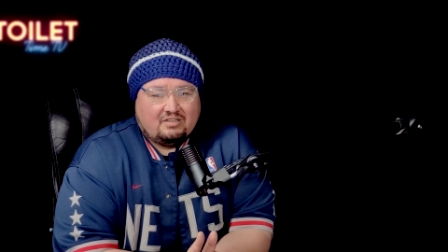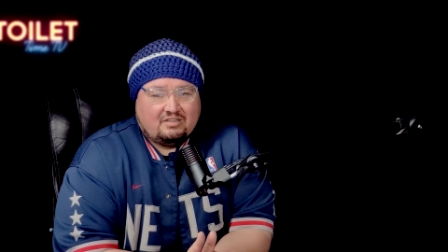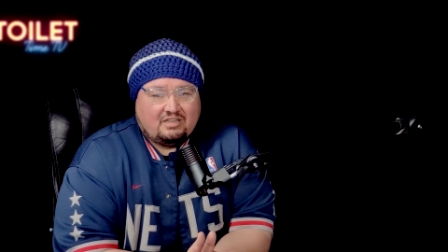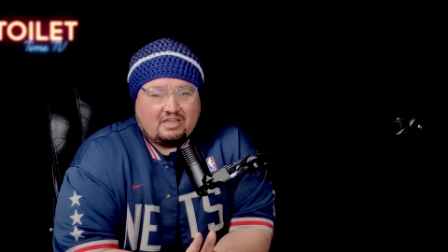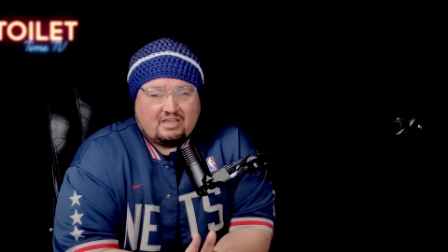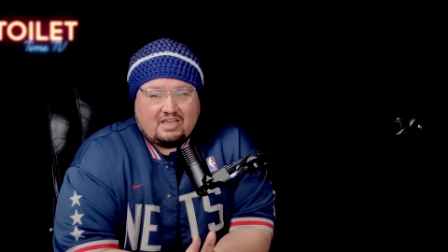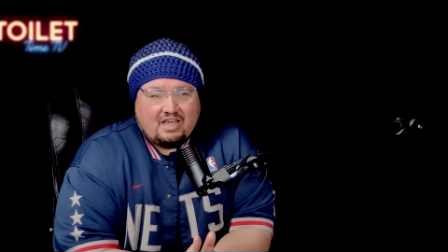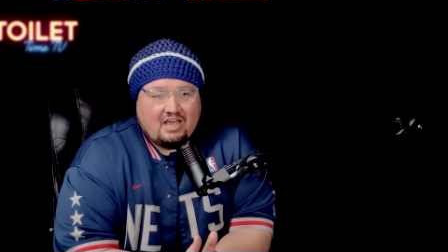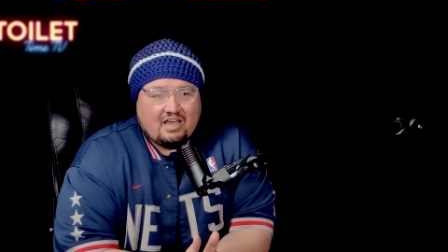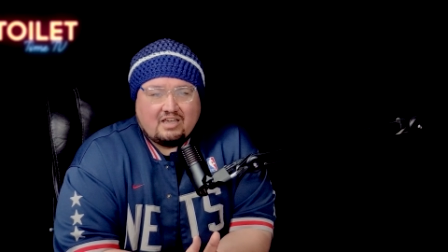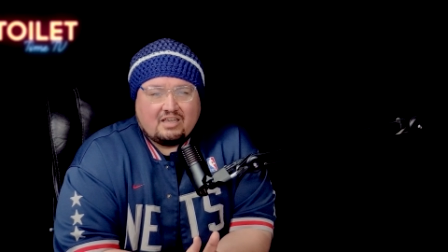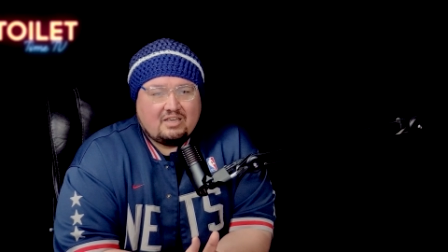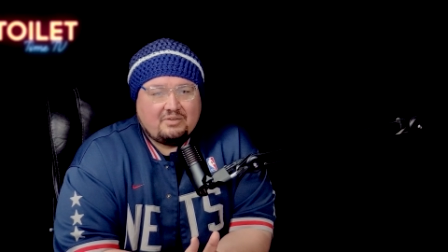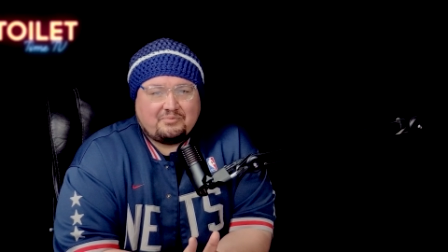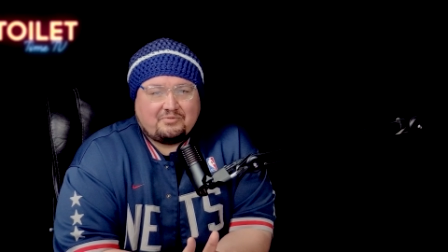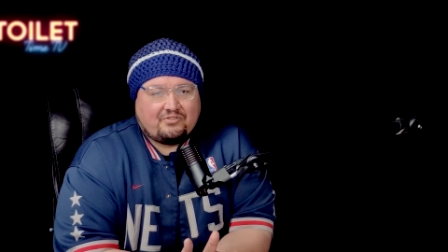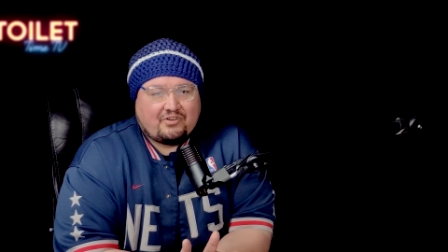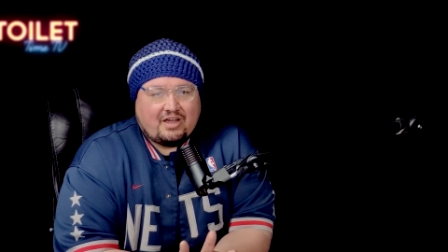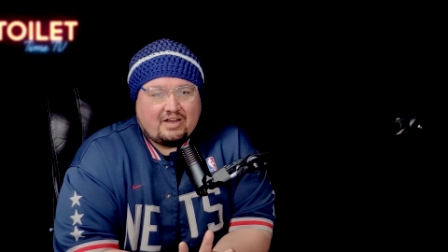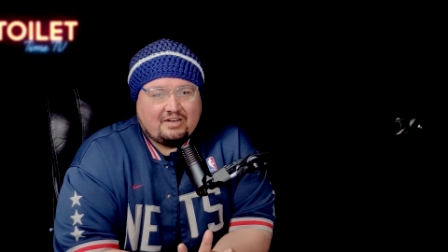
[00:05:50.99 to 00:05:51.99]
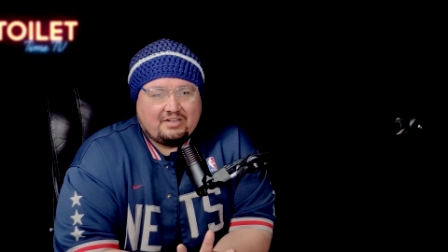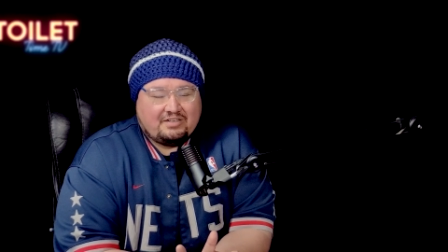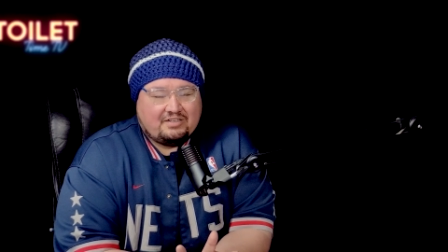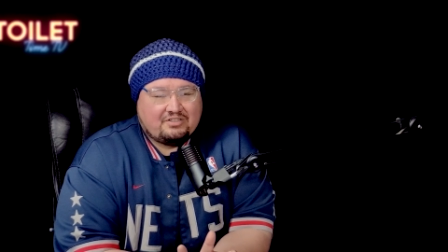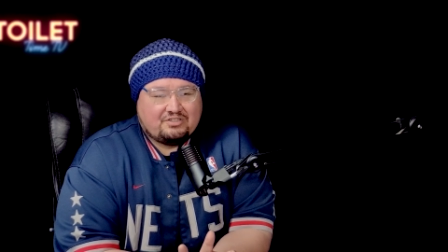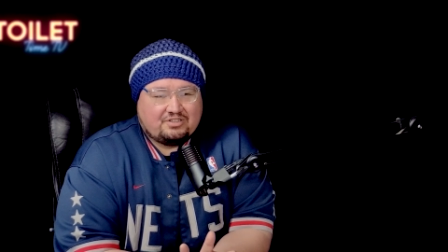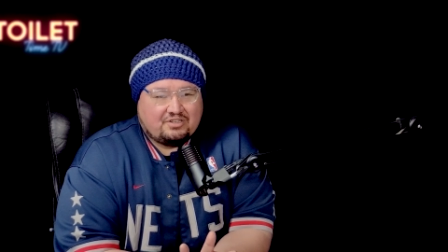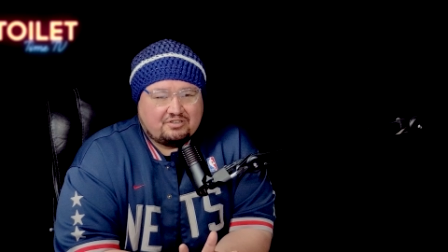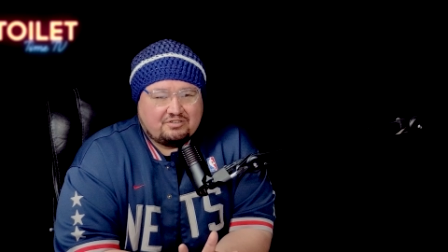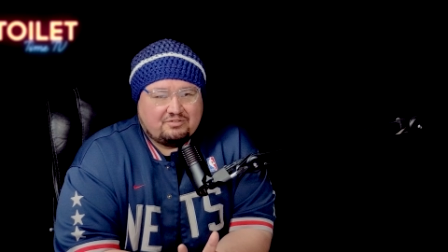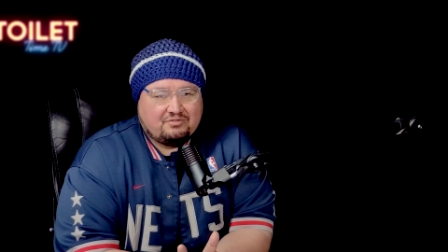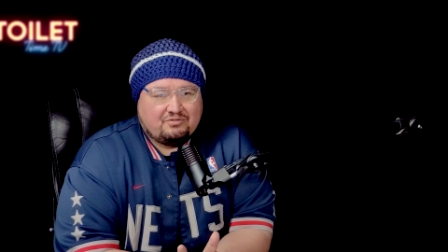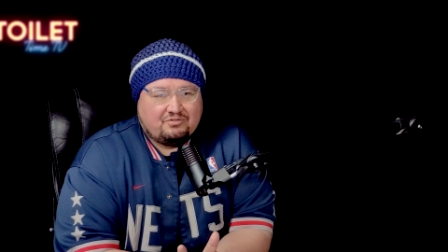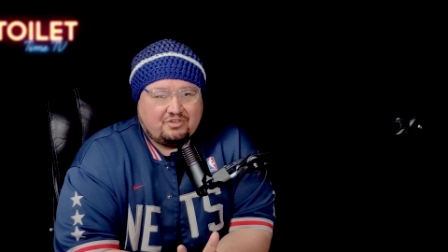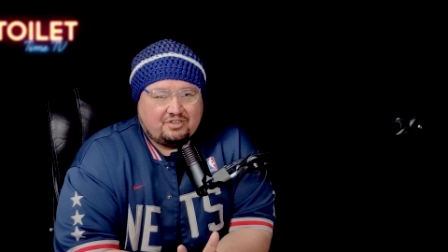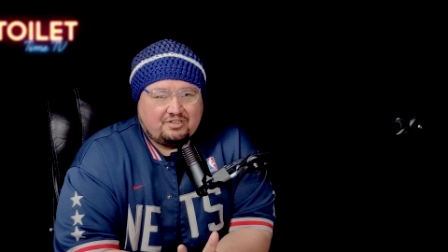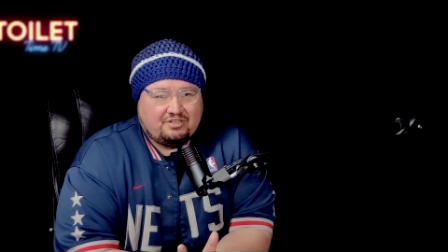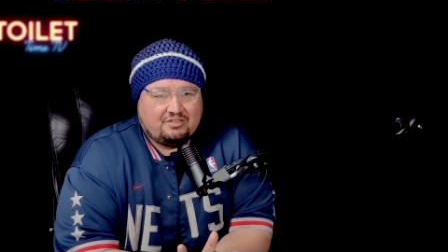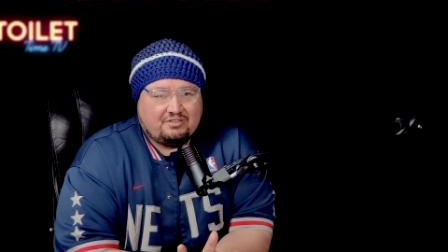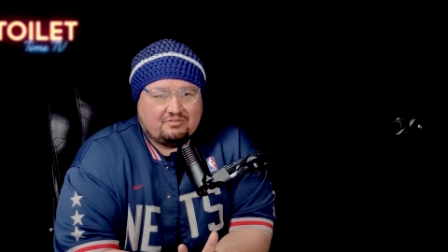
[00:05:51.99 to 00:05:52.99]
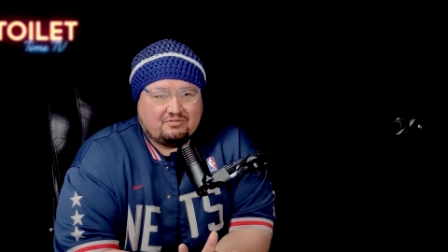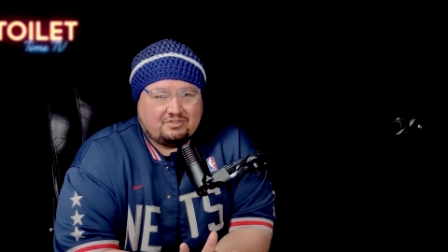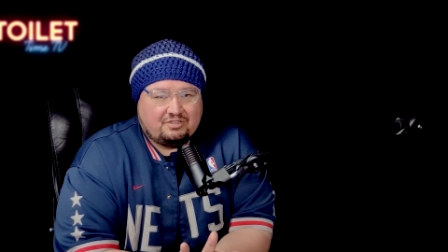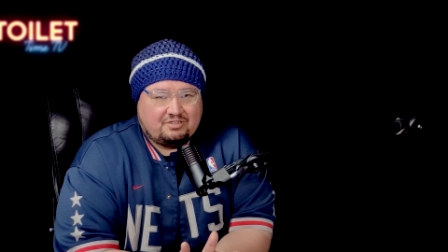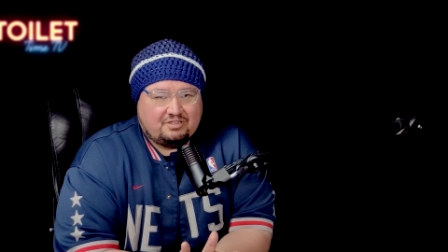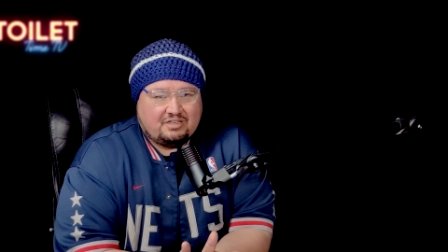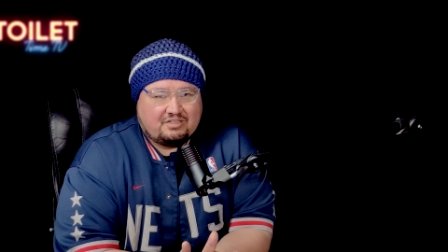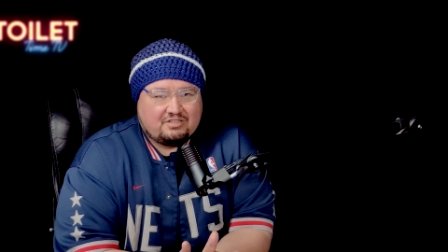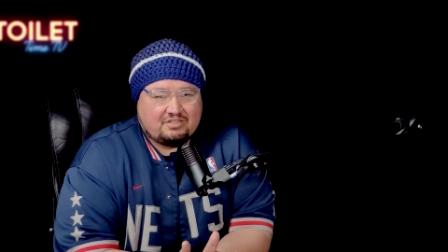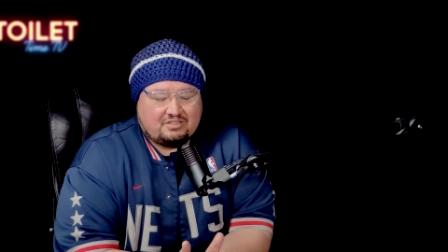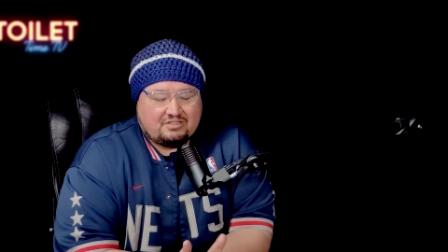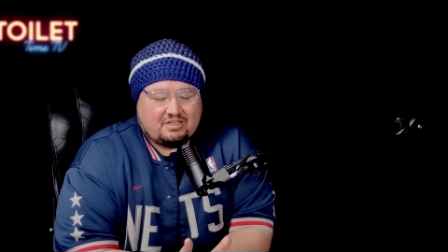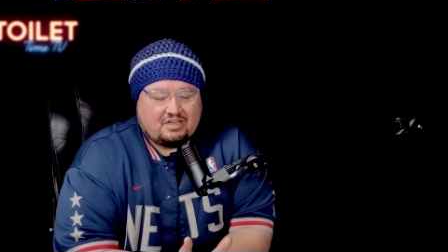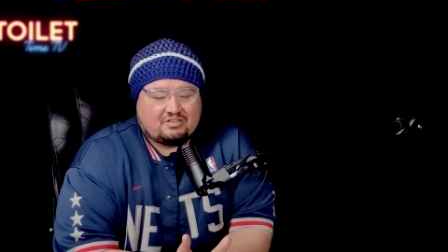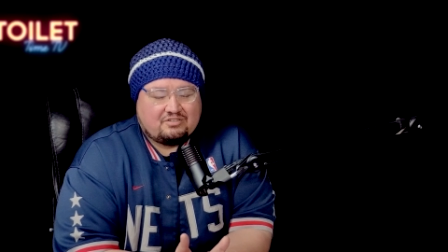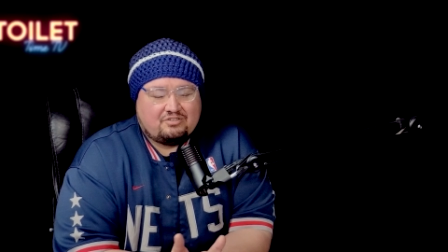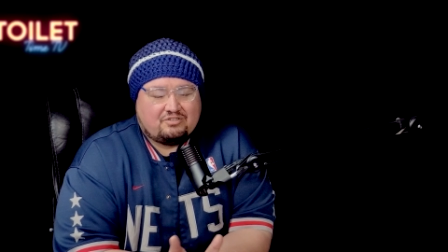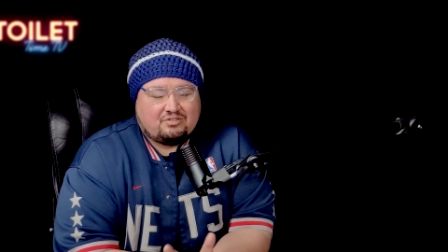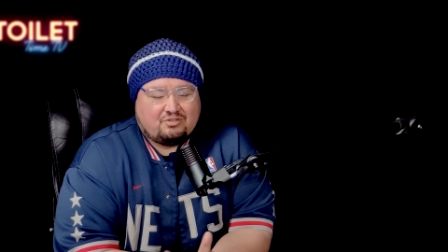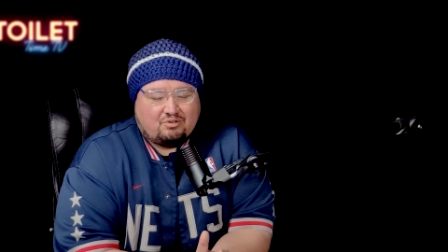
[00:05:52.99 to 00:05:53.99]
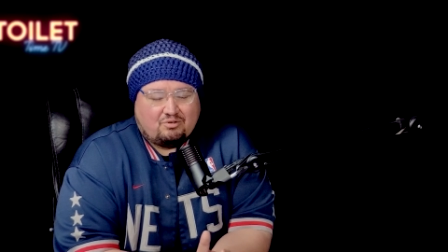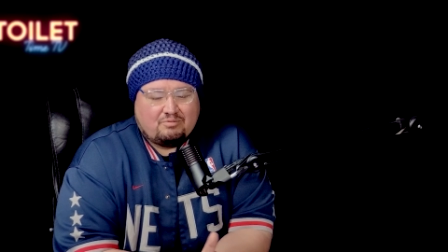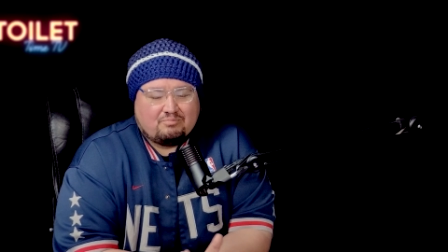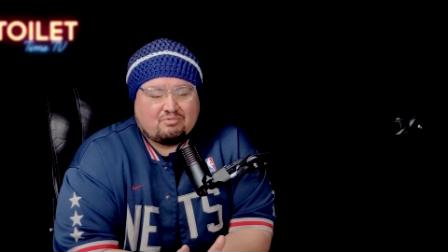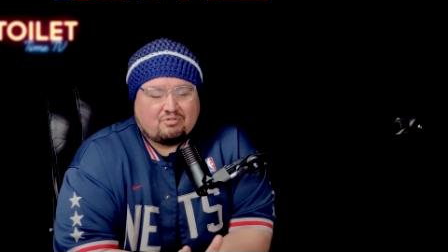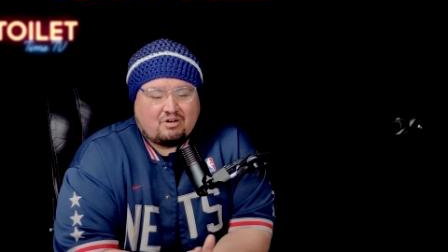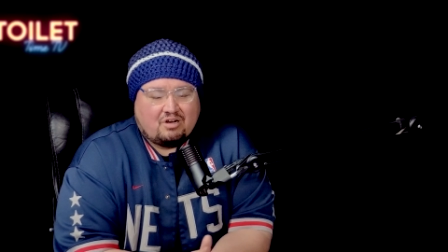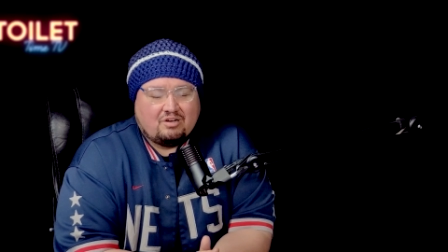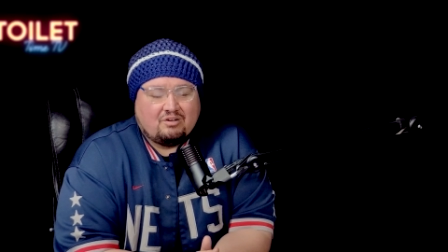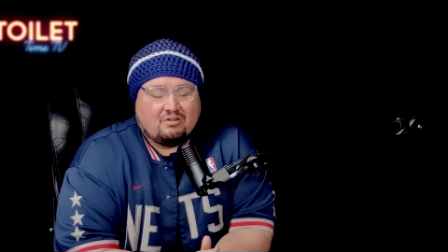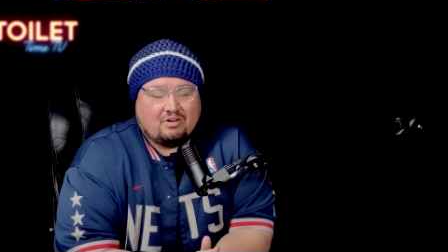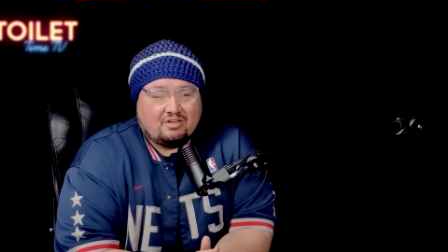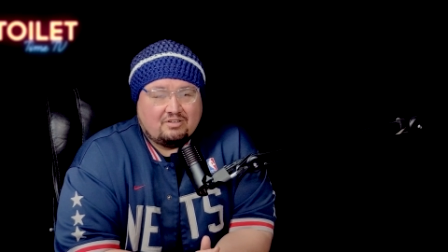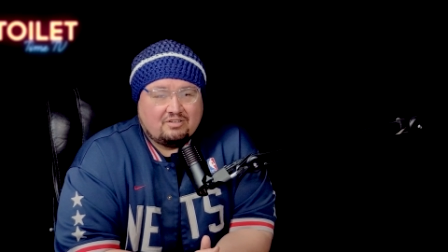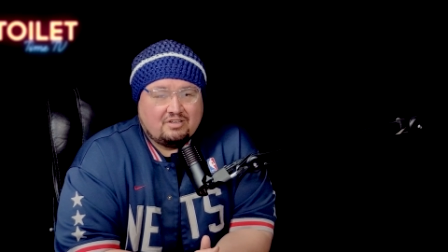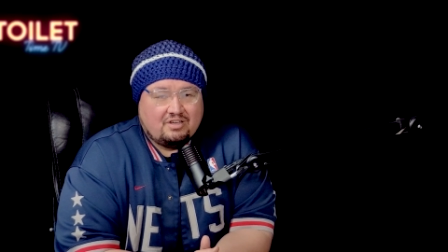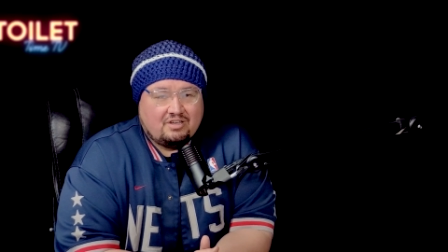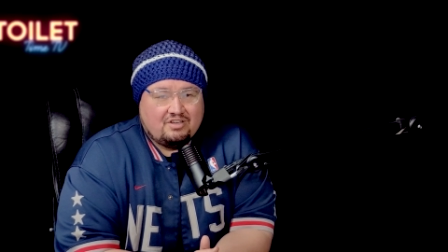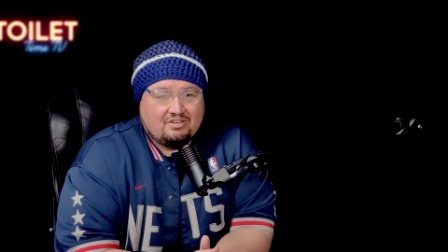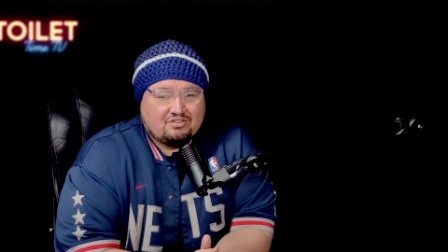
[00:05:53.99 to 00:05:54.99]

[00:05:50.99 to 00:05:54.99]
they can't keep fighting each other infinitively. That's just actually slowing progress.